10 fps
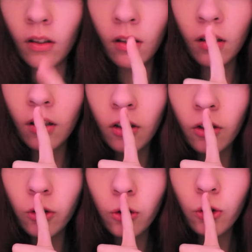
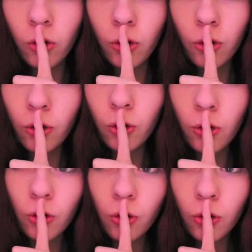
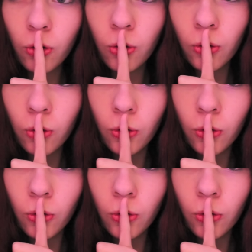No one is speaking in this clip.